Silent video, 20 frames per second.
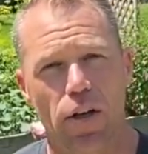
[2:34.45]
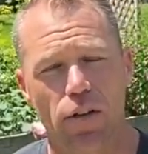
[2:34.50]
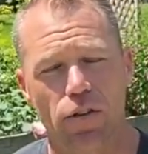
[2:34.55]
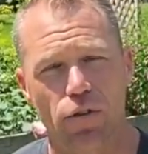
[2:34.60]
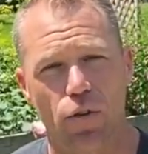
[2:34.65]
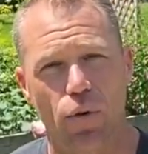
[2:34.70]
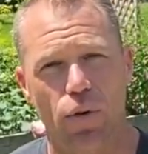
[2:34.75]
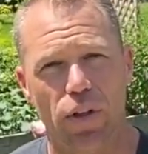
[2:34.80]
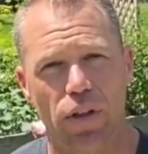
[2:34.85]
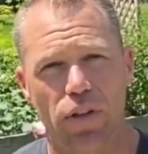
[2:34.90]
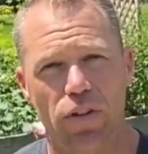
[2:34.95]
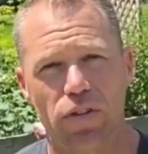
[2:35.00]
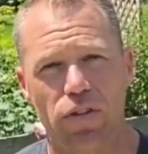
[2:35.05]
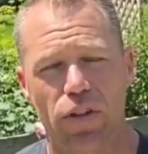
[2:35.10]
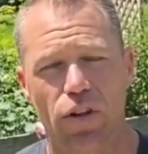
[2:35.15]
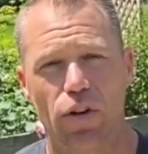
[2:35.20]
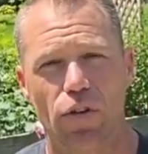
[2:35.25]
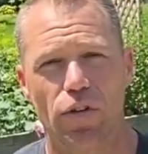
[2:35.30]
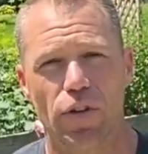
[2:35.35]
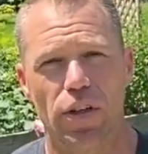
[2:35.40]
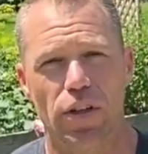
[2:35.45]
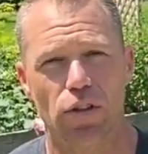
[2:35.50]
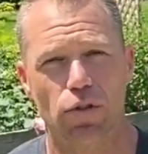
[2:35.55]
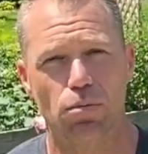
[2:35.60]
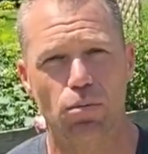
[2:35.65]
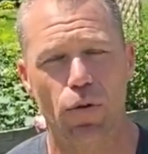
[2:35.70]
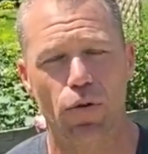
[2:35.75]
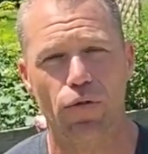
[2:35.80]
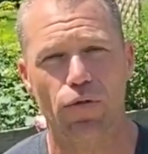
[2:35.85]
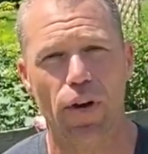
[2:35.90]
So consider this:
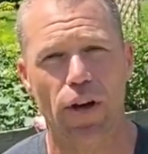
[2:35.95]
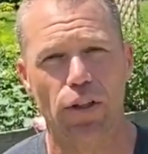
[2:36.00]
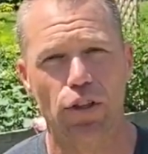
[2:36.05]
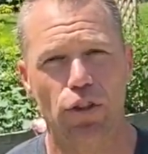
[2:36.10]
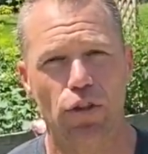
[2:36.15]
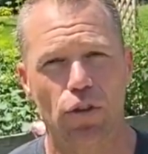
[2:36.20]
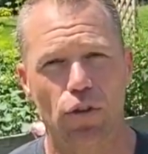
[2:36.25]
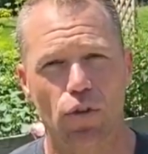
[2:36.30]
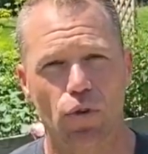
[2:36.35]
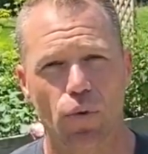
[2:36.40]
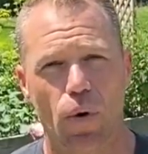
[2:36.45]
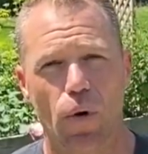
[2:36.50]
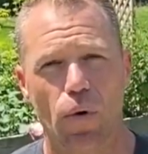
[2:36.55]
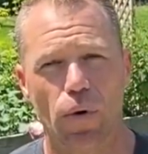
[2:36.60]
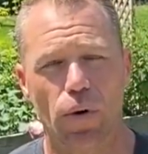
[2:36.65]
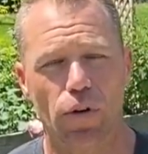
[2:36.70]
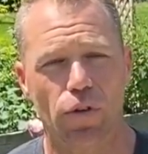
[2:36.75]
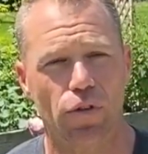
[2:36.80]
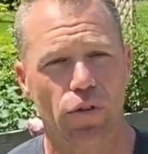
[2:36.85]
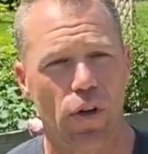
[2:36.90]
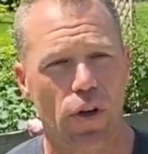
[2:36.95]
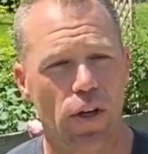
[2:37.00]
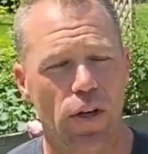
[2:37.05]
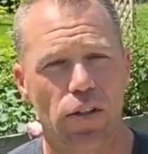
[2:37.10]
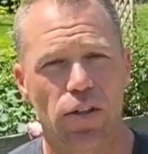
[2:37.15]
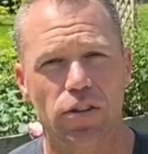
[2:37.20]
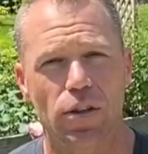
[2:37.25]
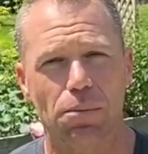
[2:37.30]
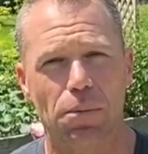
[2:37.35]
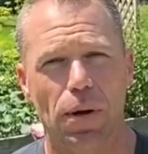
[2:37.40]
professional growers
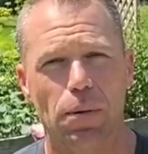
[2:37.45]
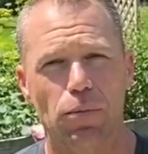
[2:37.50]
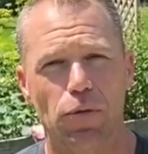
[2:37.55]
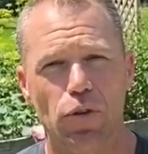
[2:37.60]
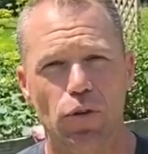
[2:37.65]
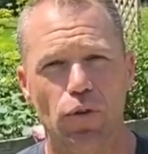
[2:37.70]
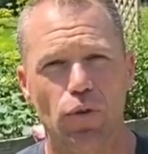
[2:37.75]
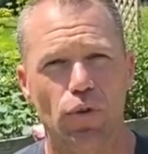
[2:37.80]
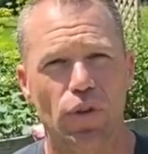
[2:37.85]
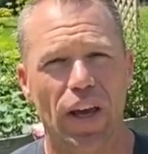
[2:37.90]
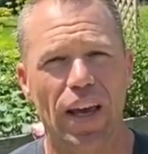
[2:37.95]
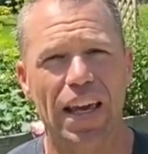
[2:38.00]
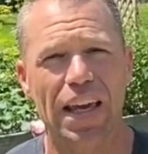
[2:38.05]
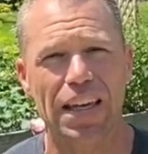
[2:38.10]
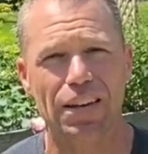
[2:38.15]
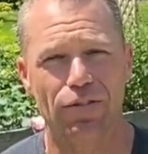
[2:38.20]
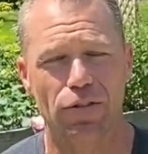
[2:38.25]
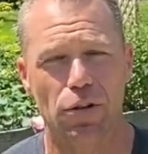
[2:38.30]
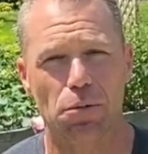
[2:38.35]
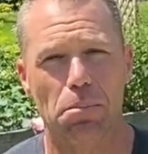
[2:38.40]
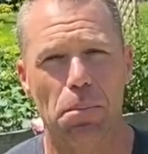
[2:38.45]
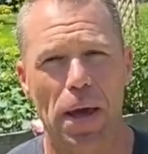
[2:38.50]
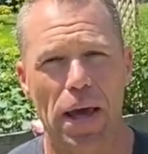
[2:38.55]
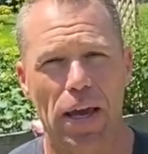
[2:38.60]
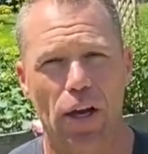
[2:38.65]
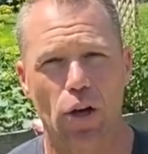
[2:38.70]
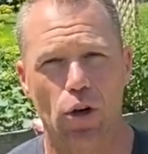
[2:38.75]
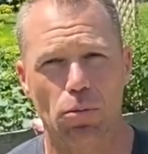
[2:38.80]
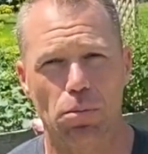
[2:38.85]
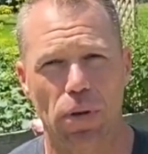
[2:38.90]
sometimes use aphid
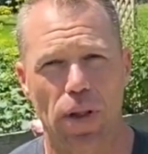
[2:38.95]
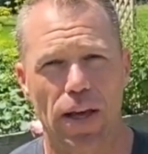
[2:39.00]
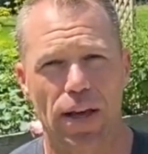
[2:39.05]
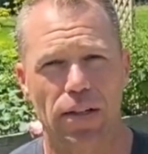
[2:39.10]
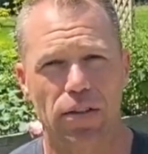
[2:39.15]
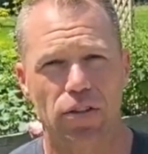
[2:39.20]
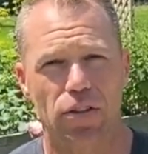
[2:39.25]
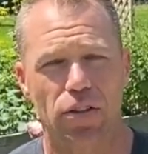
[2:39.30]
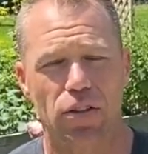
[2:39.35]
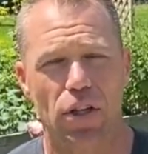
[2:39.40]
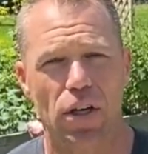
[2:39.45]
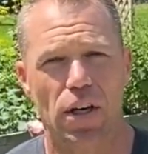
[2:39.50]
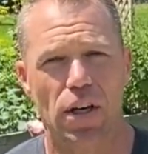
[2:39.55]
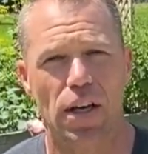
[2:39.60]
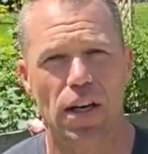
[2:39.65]
banker plants.